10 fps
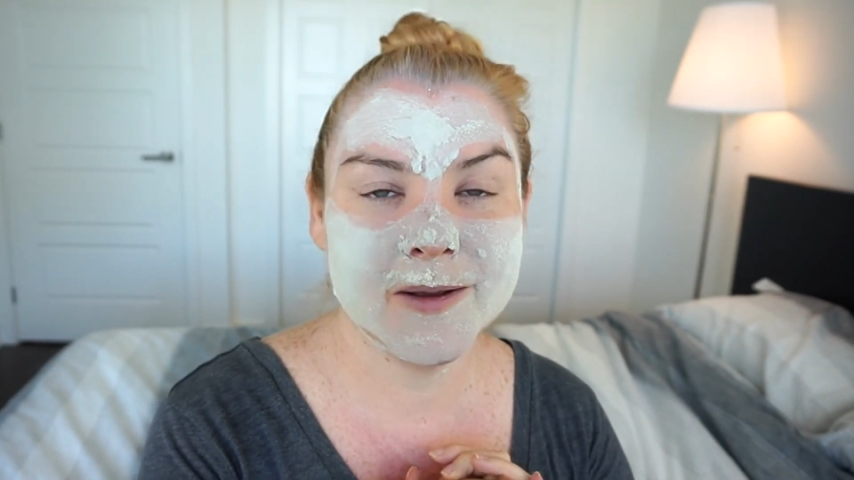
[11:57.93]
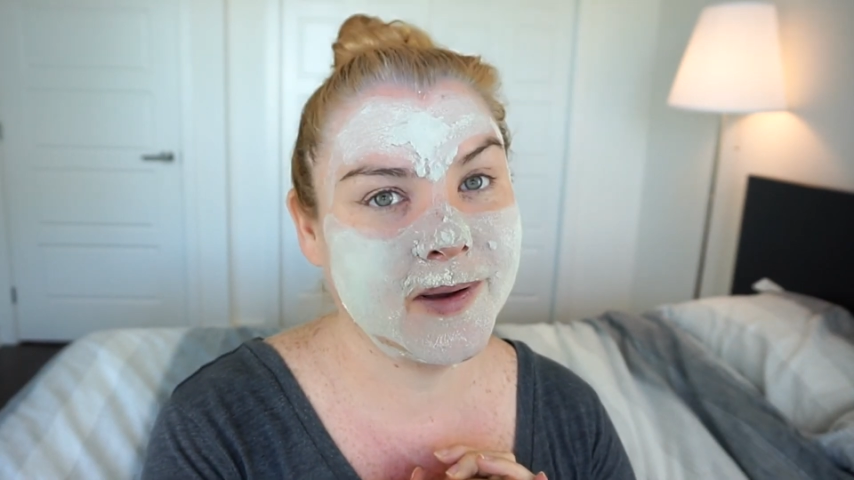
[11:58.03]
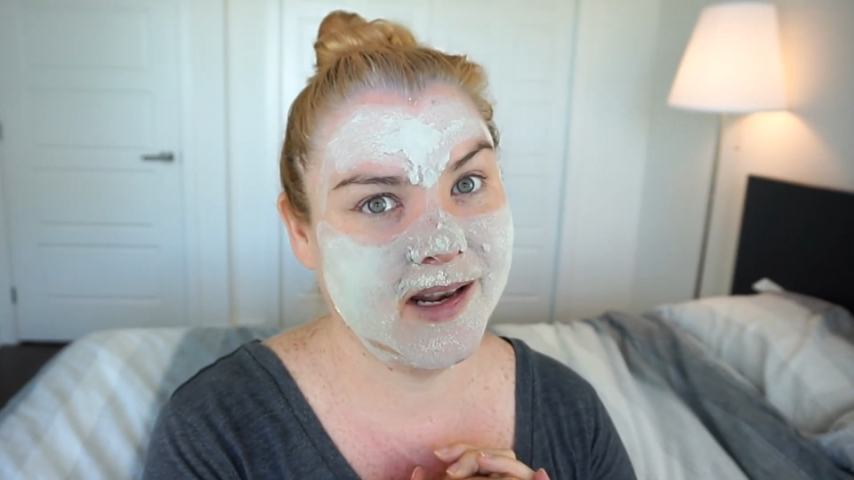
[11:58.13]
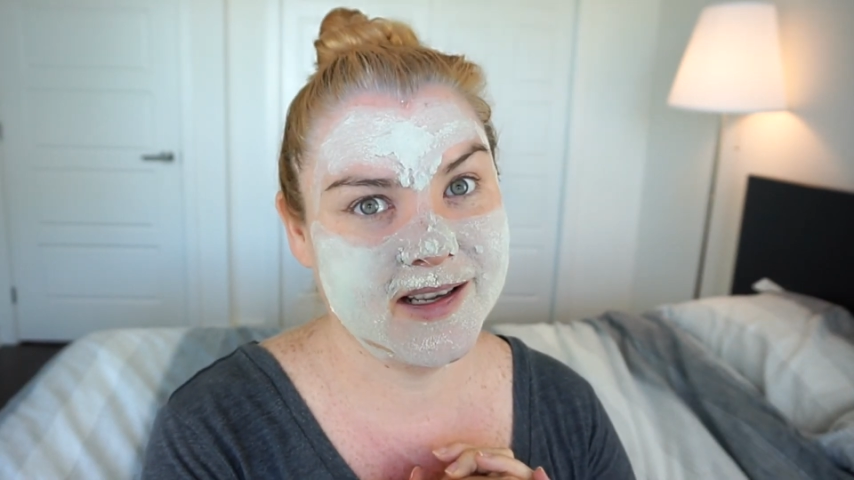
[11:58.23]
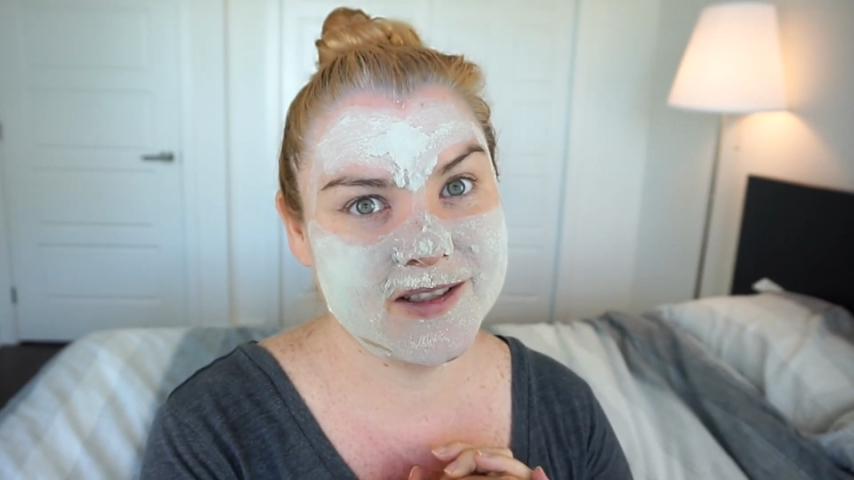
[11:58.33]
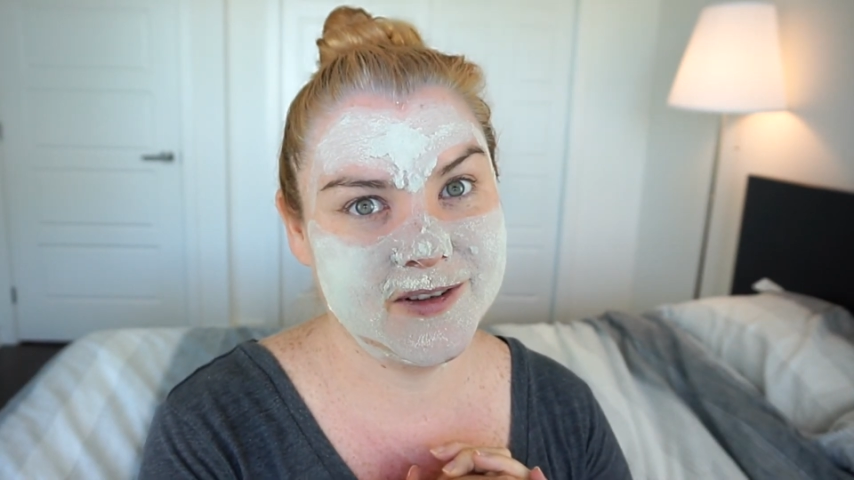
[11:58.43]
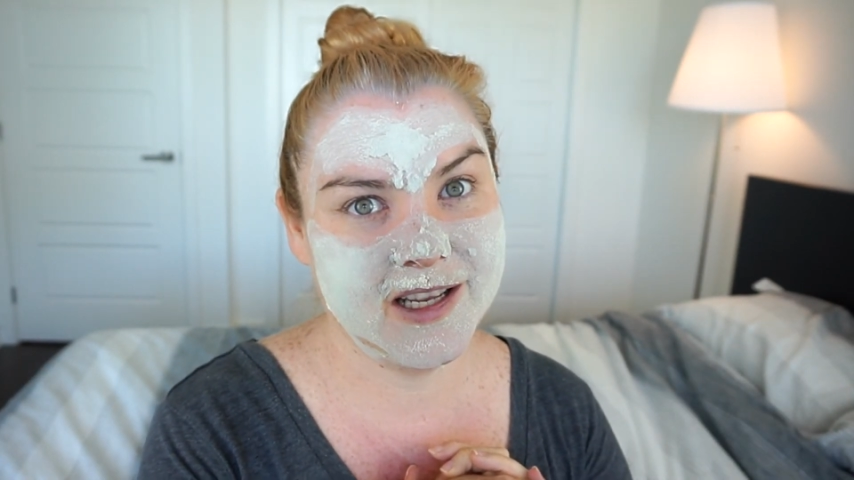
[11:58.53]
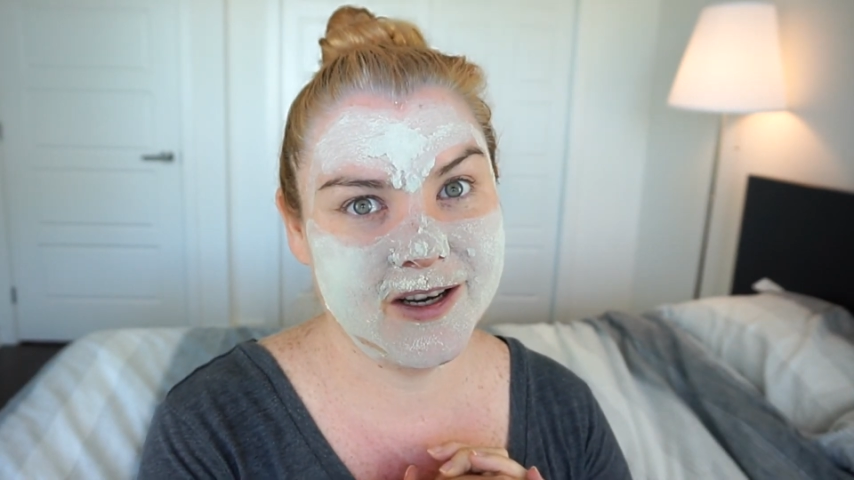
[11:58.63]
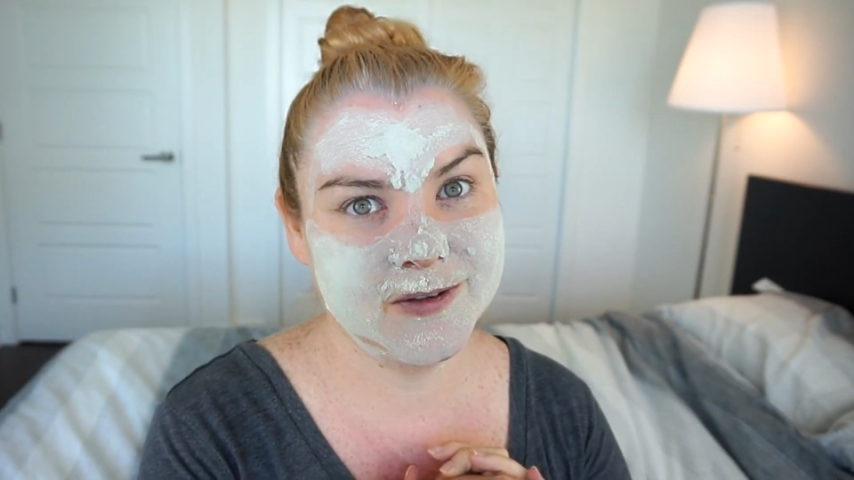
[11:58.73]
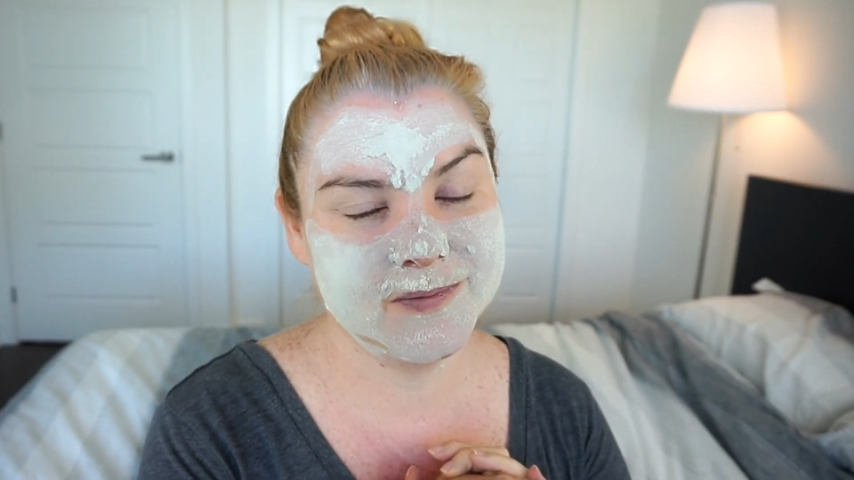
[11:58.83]
in my next
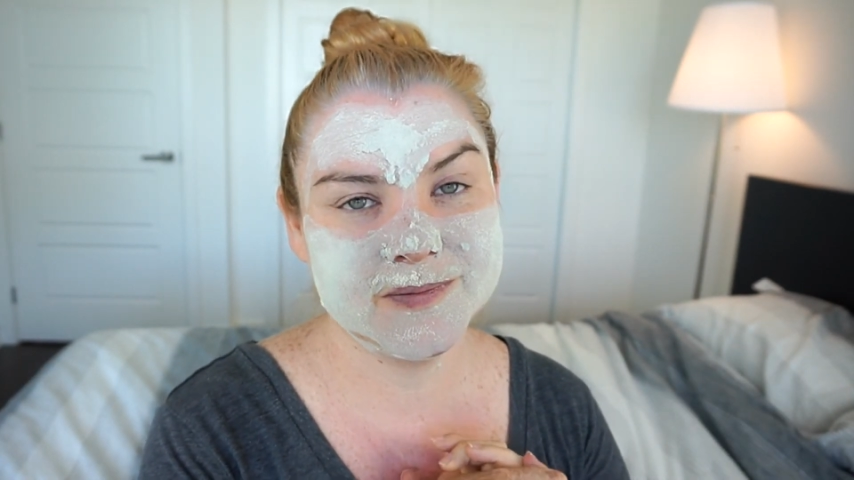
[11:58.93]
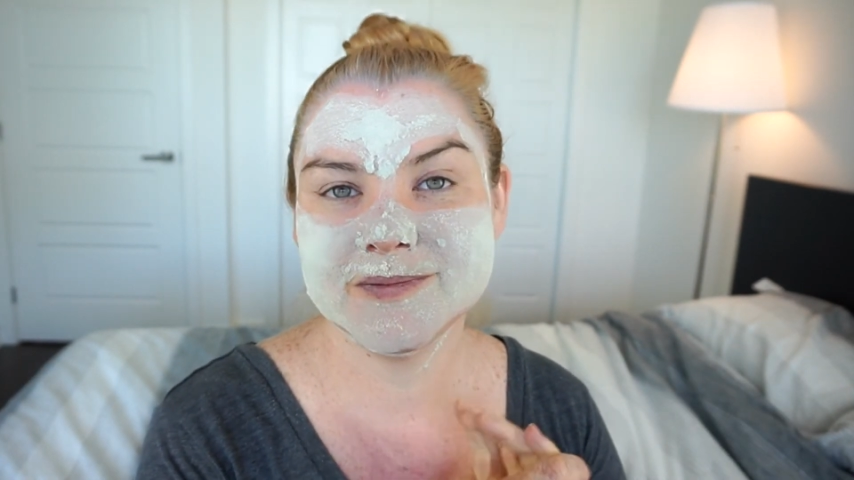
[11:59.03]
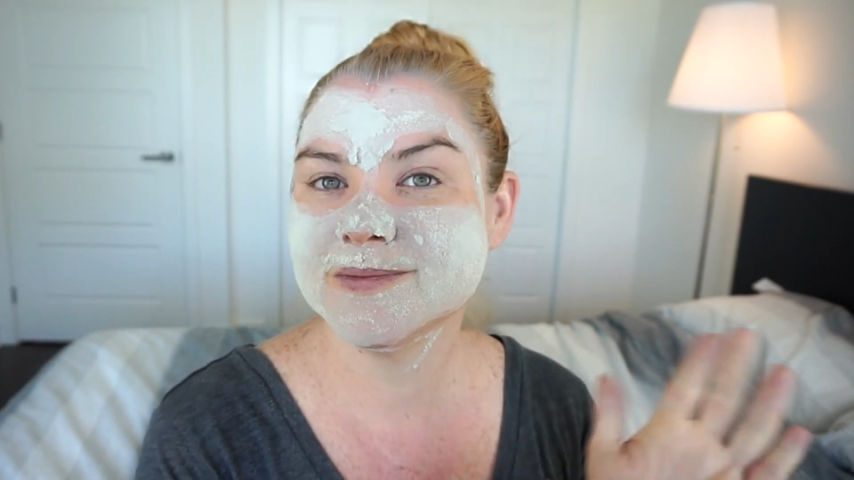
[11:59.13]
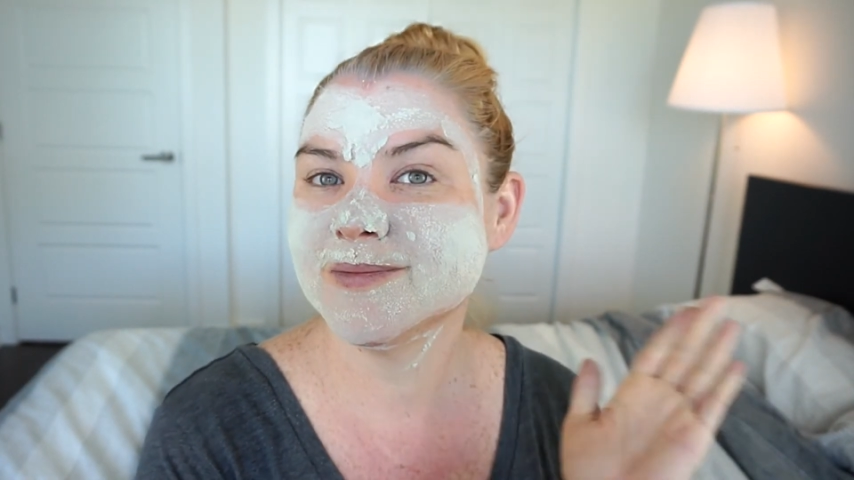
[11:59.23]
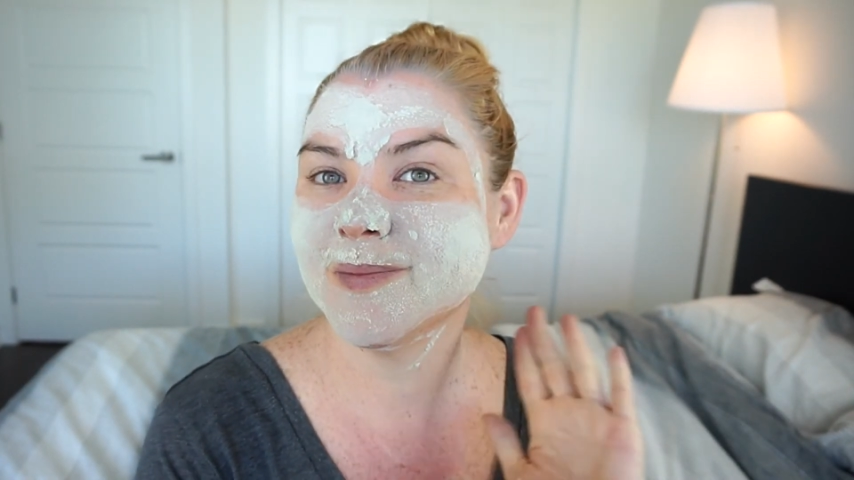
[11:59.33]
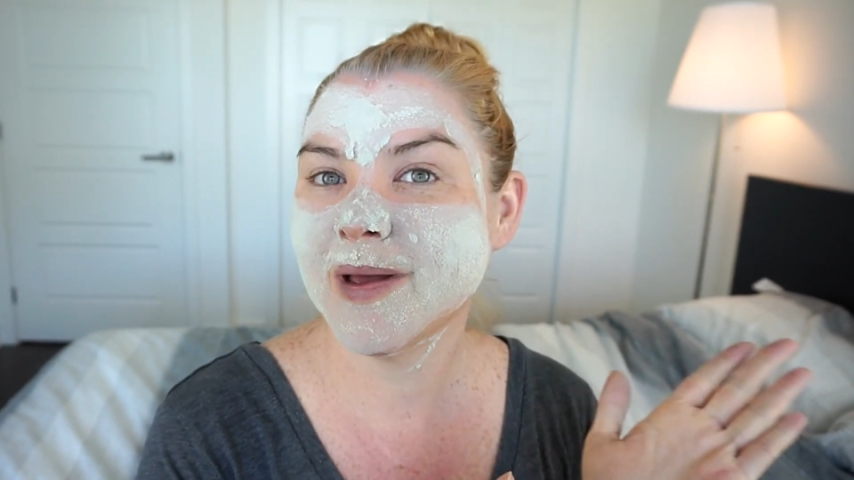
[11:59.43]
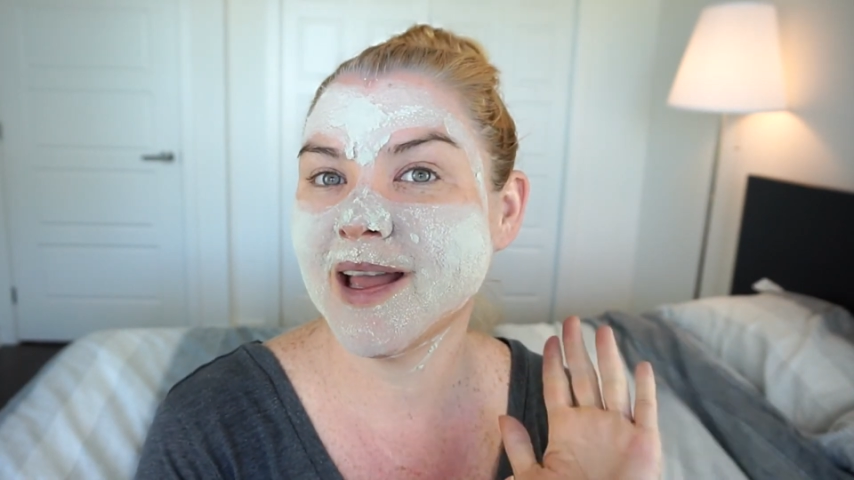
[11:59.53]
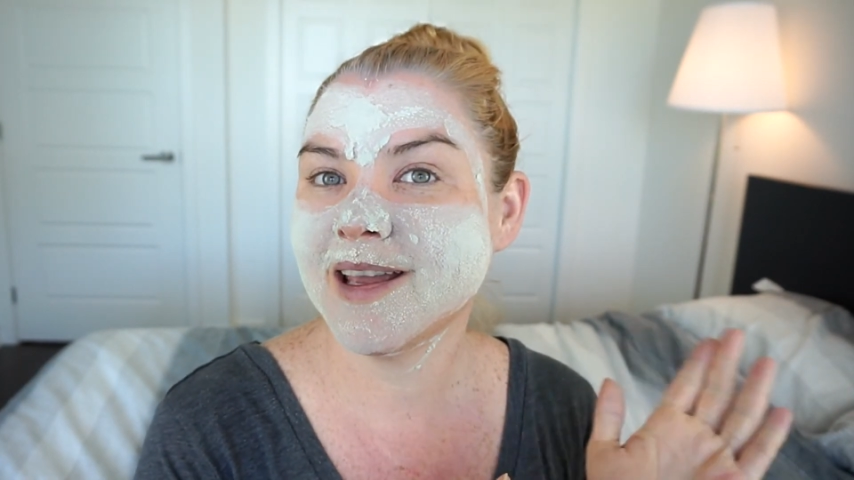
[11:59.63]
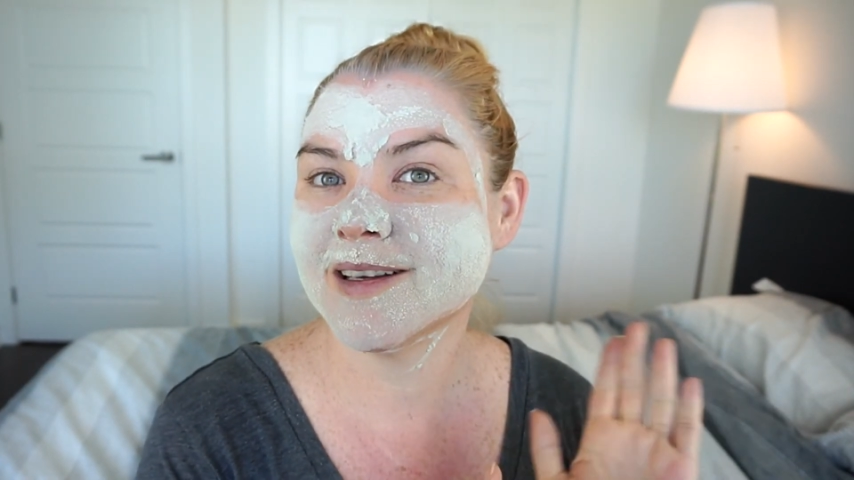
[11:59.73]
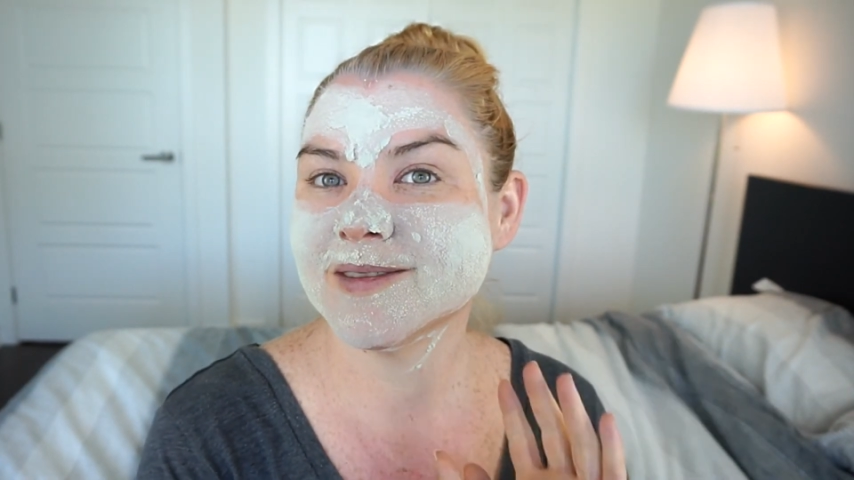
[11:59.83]
video.
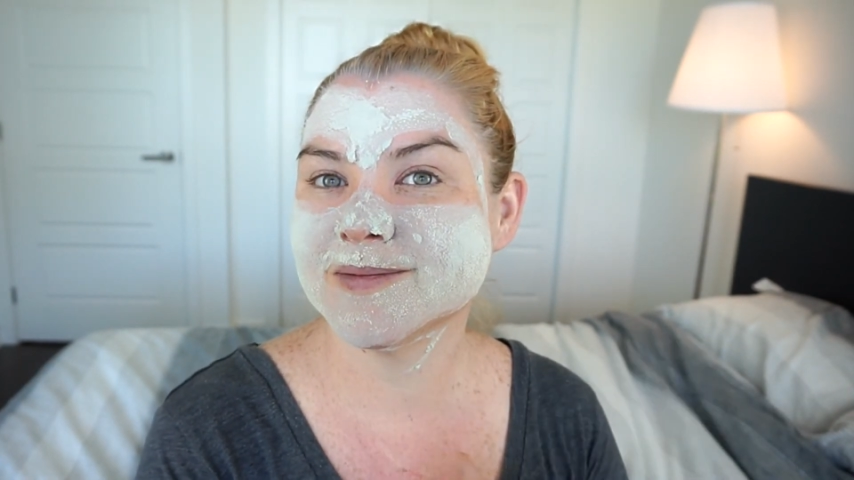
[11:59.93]
Bye.